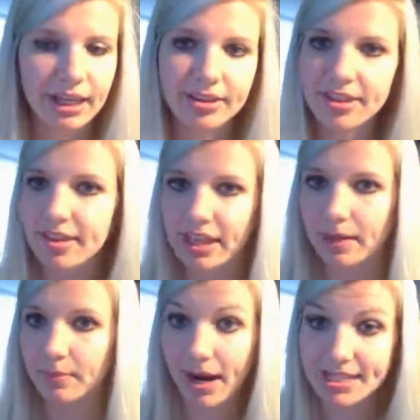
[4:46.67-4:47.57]
get the
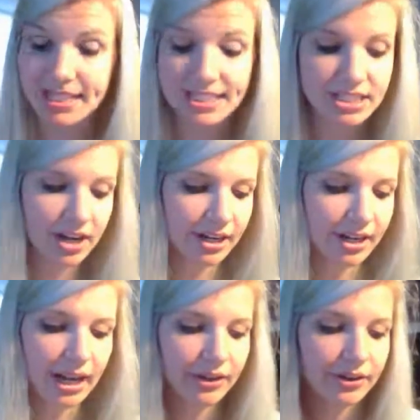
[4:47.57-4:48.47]
thinking process started,
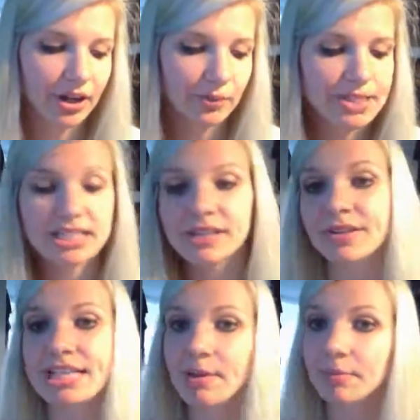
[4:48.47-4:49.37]
I could always give
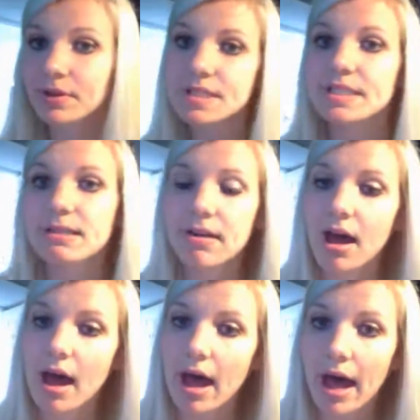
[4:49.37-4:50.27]
examples
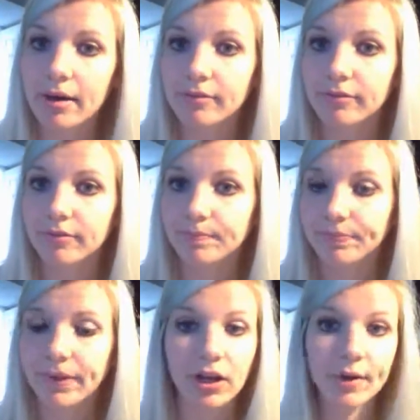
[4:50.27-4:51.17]
of
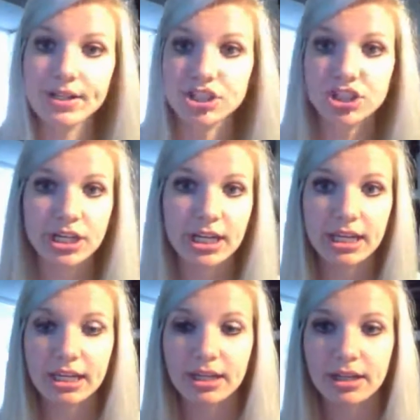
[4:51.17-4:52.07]
a
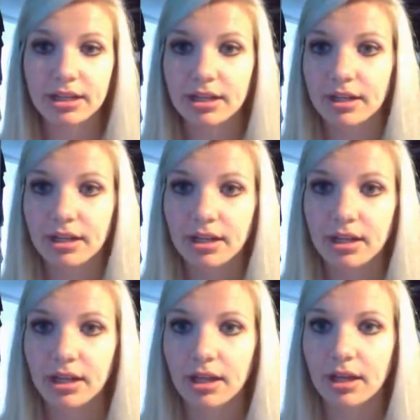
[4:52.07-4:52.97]
question
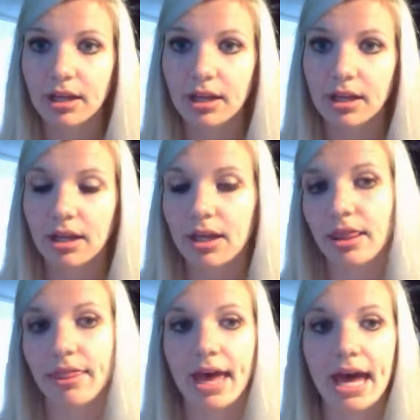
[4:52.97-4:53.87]

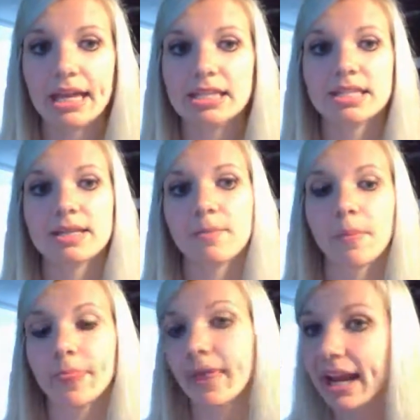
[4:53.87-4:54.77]
that
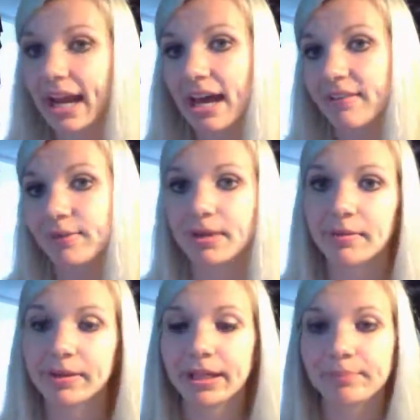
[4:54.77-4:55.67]
I have, or
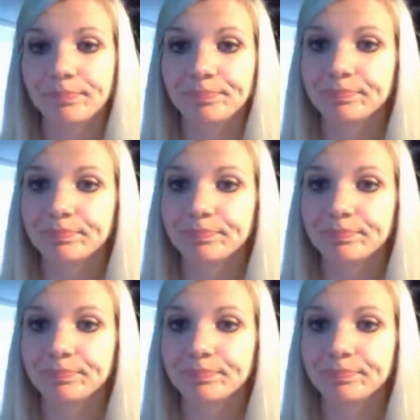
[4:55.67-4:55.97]
maybe